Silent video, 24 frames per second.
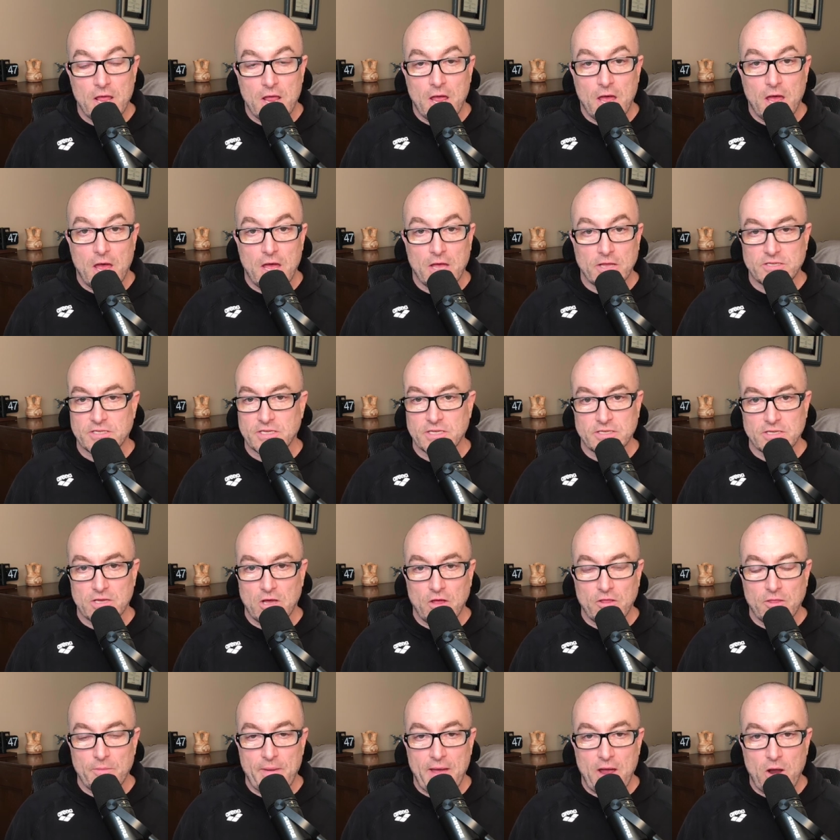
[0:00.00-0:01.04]
uh, since
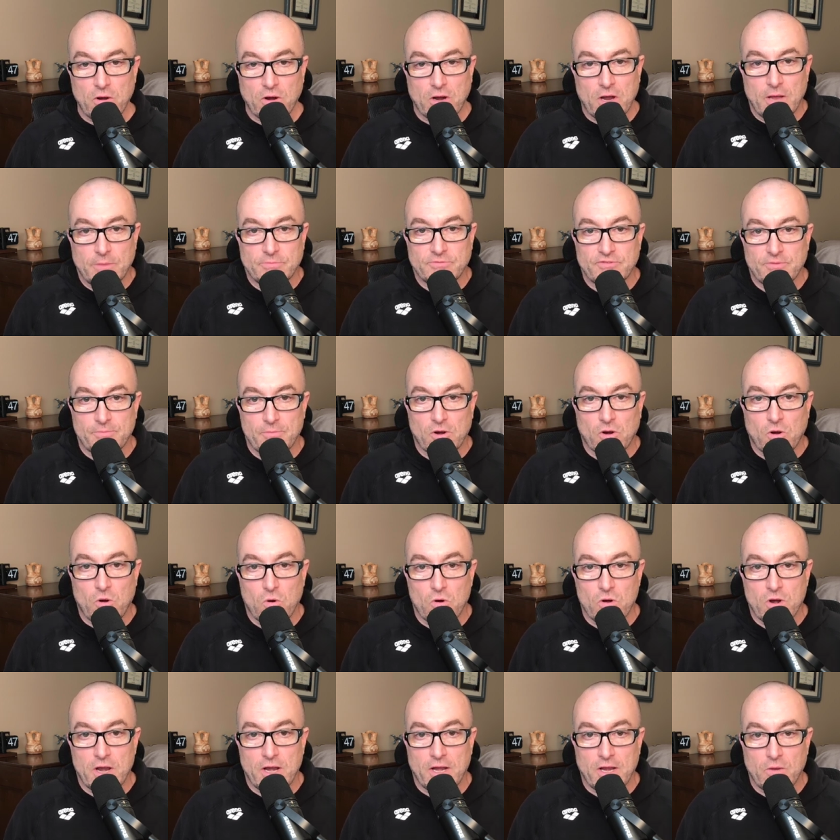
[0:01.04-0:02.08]
all the power comes from our
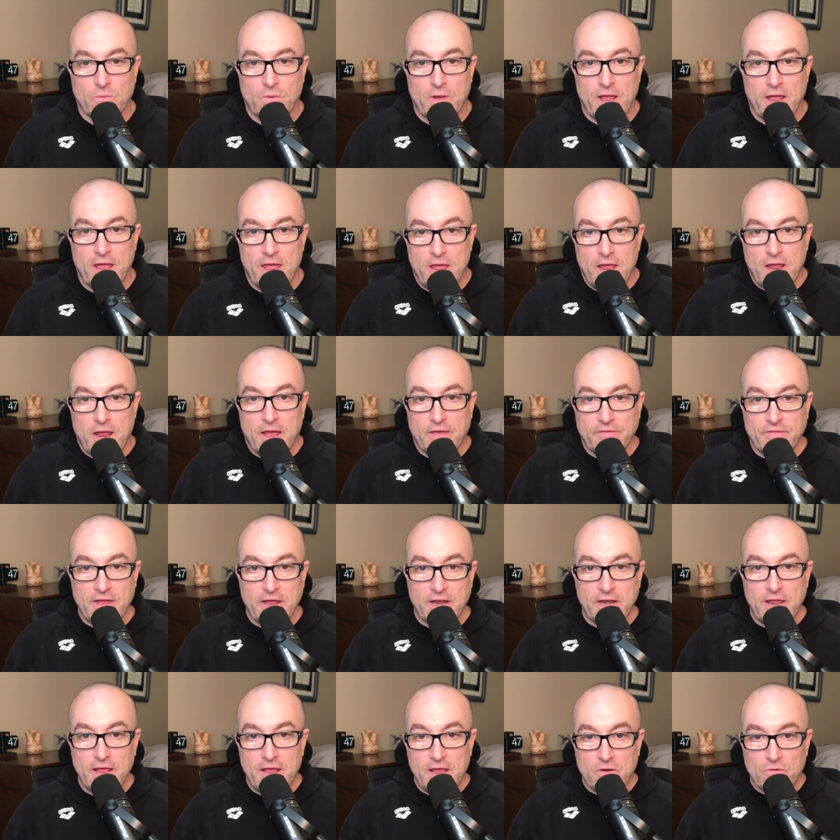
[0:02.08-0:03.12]
core anyway and
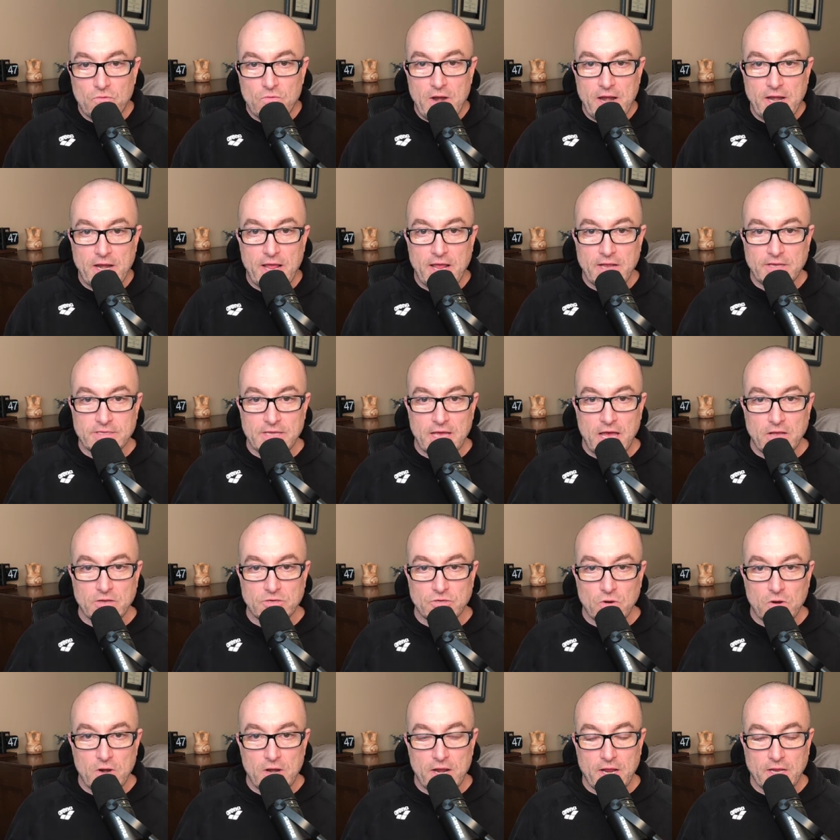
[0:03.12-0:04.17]
then radiates out to
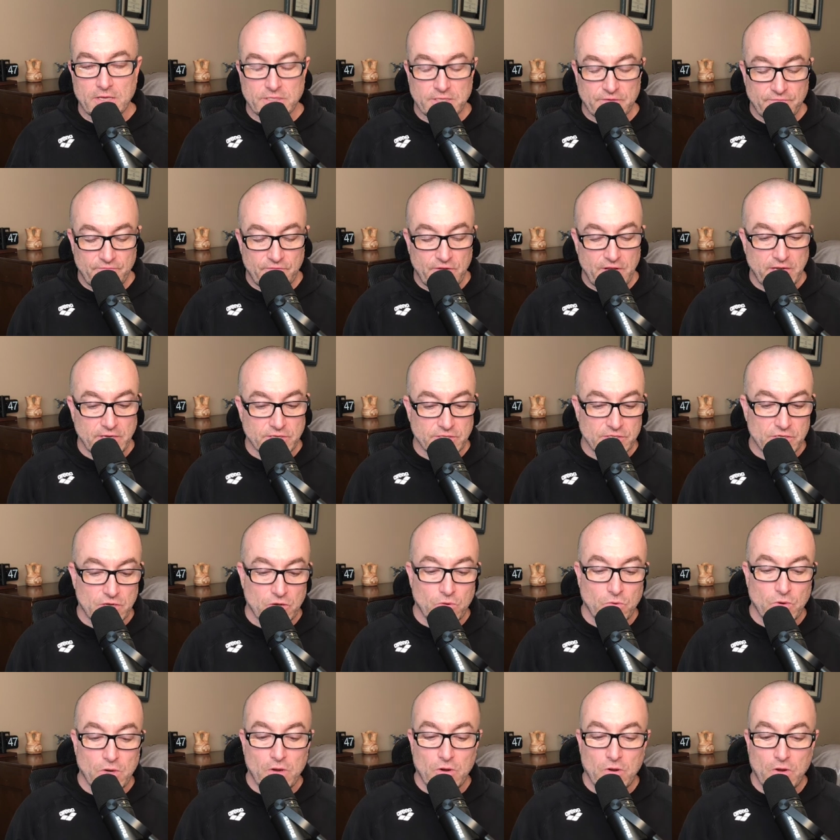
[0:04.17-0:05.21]
our hands and feet. So
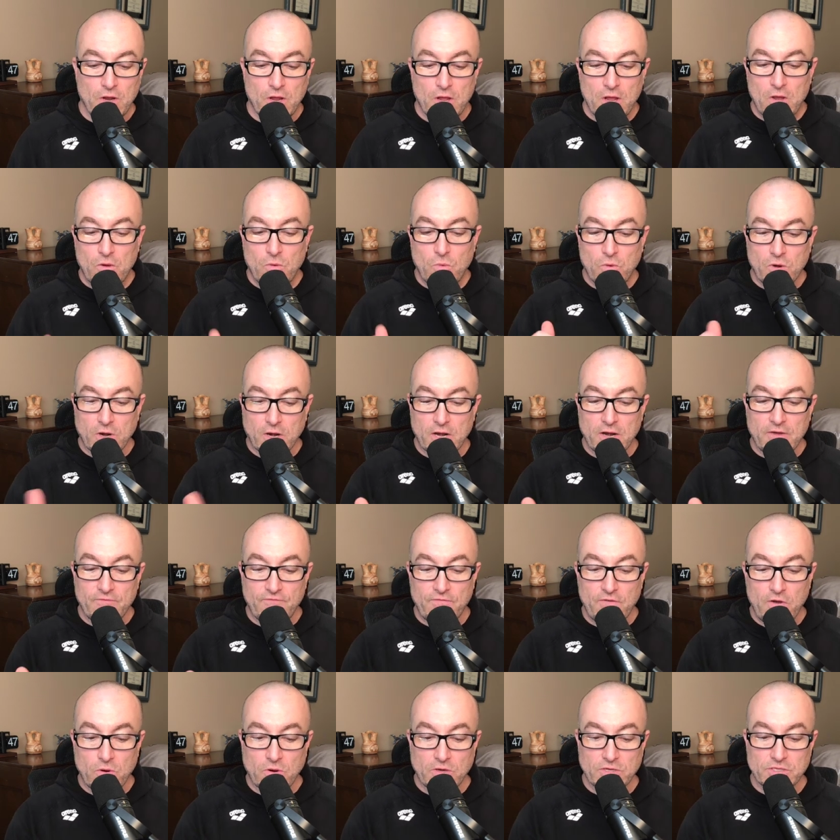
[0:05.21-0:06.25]
we, we're going to
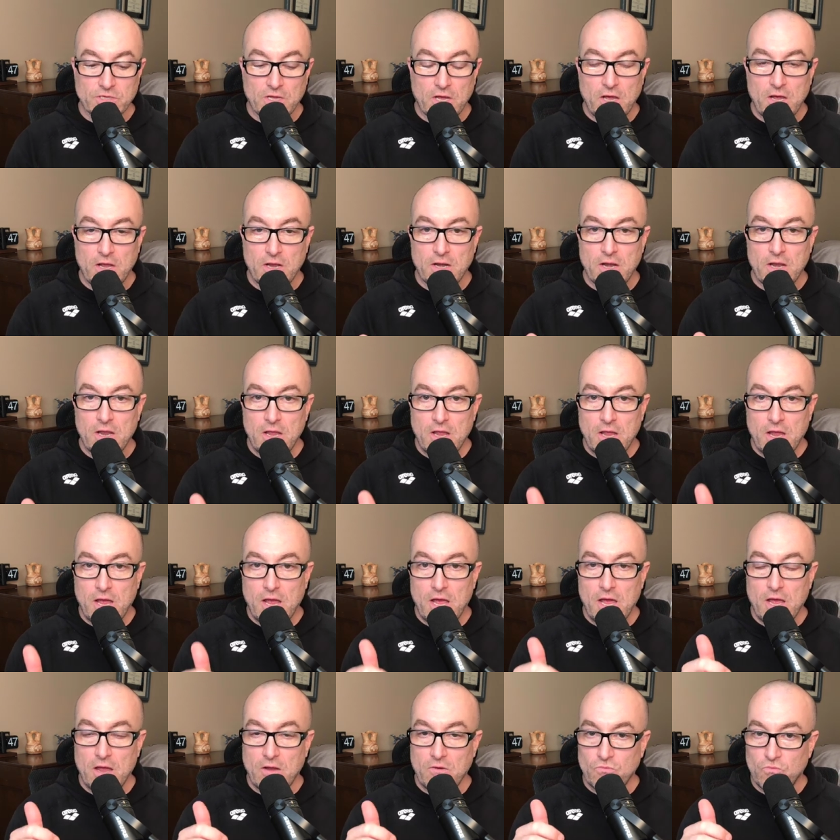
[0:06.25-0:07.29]
focus on
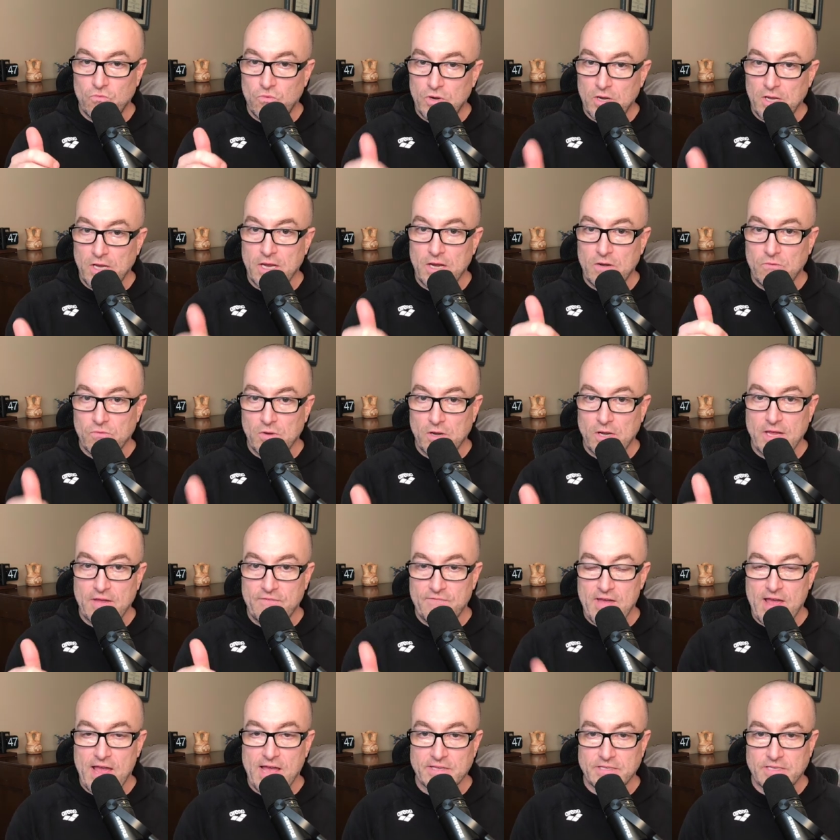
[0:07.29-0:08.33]
uh, really, really
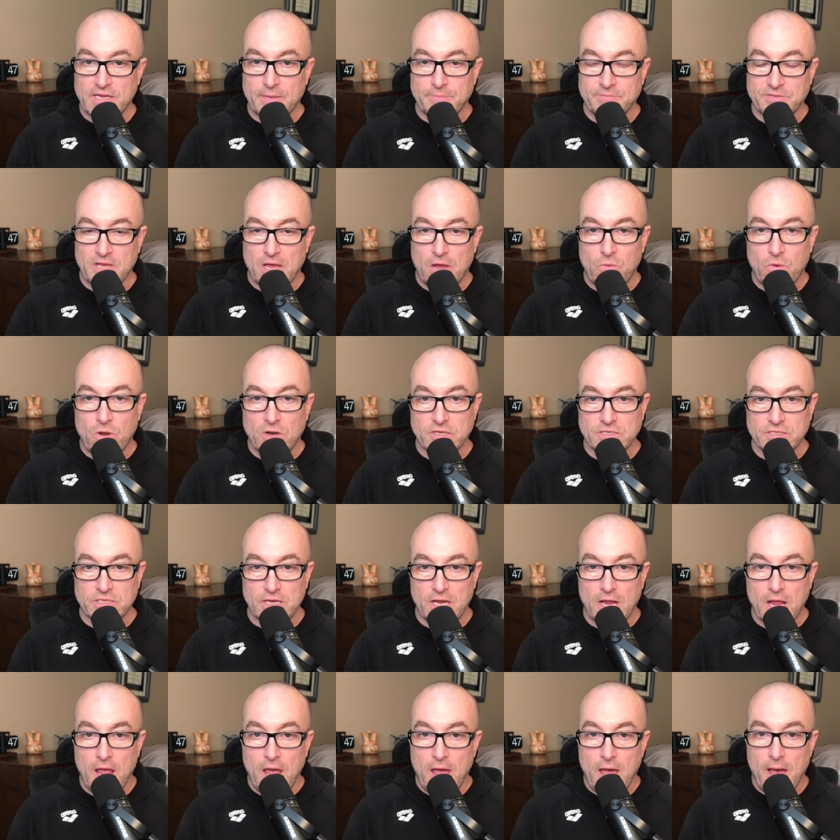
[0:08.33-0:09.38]
fast hips. I want to see
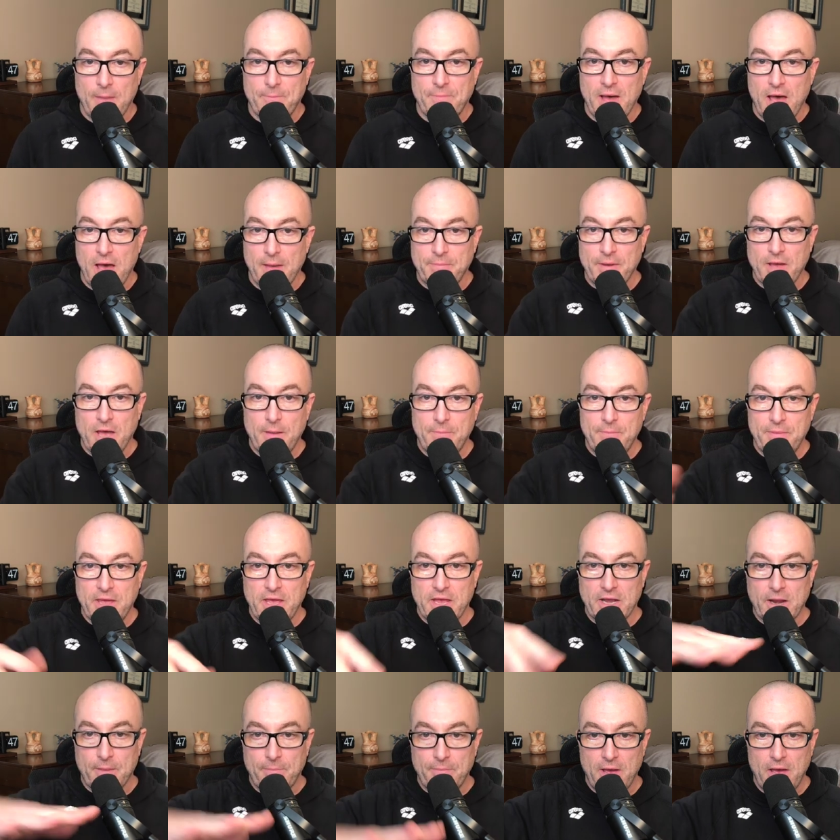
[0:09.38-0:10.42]
a pop up
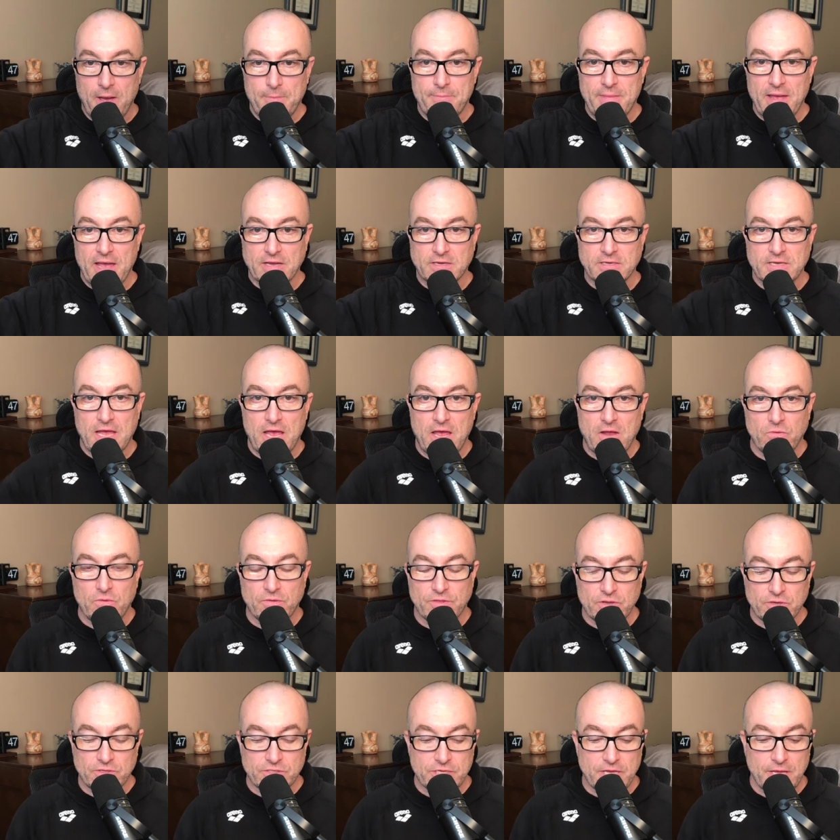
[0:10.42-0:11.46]
and a pop back down with
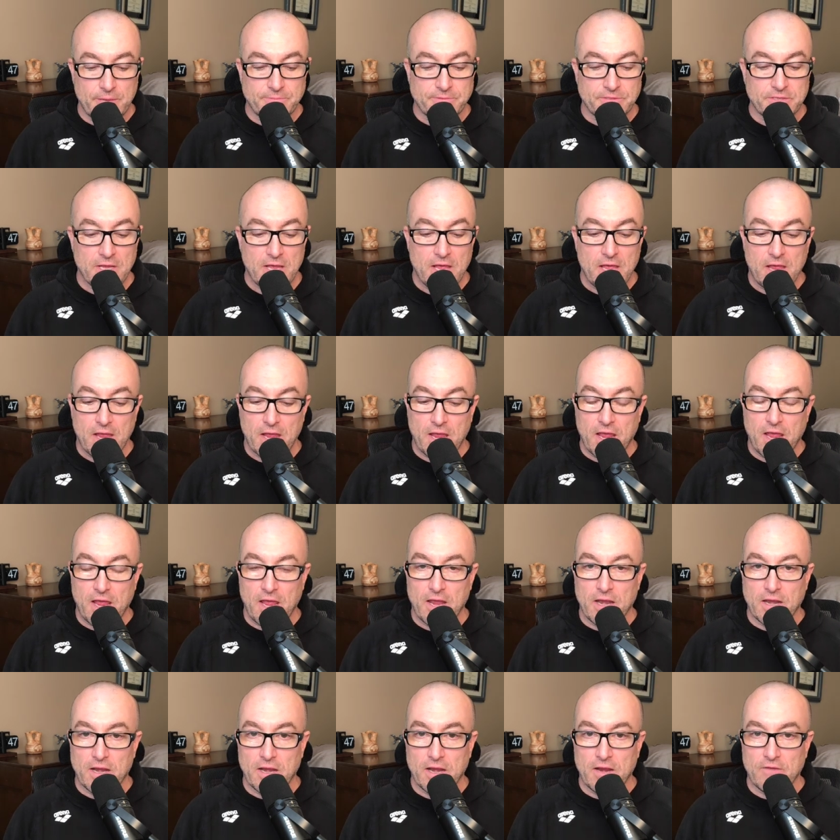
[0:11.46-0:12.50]
those hips.
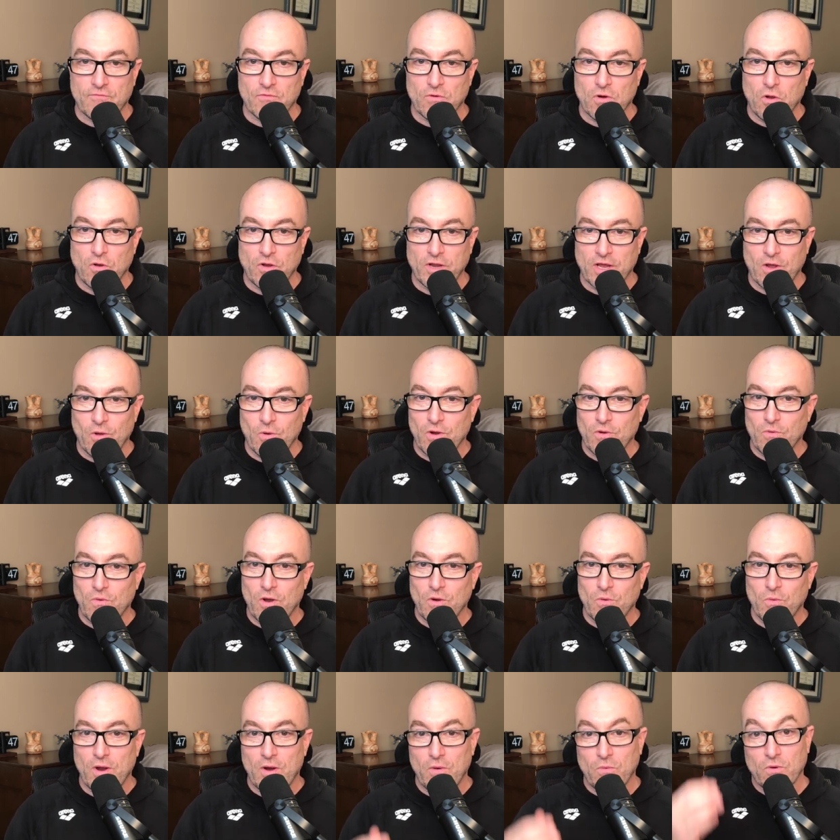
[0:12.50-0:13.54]
And if we're only going
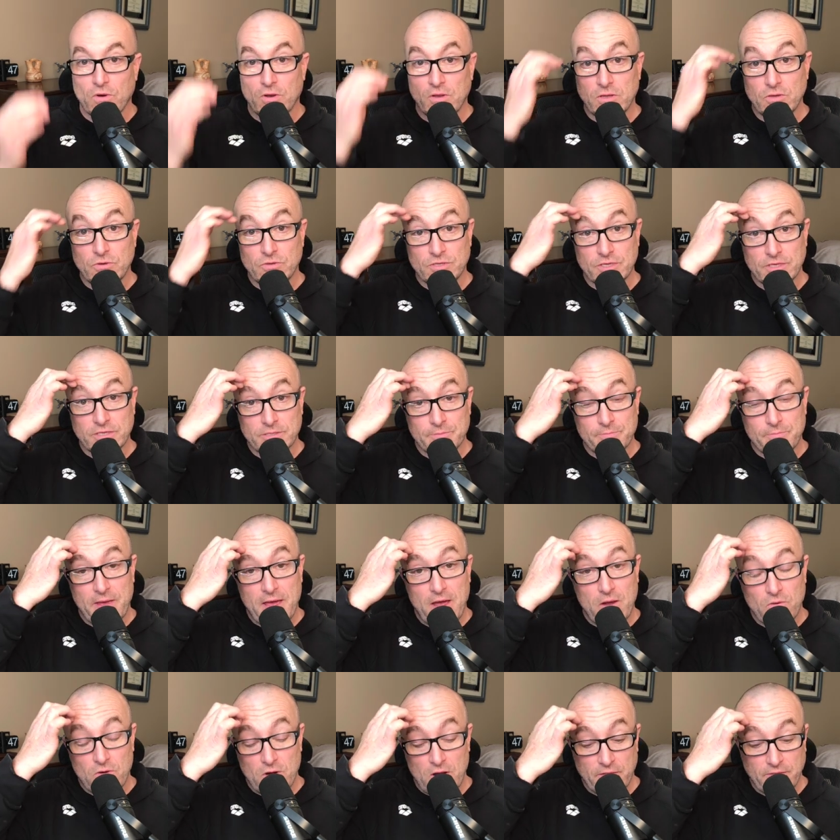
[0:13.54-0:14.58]
one way, we're losing some
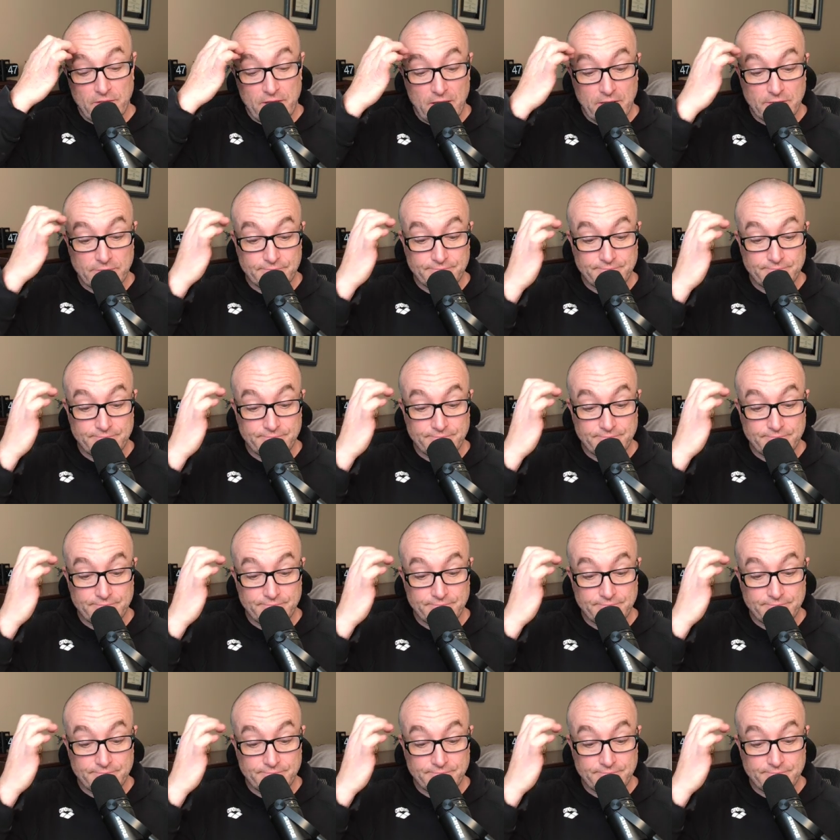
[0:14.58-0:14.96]
power on that.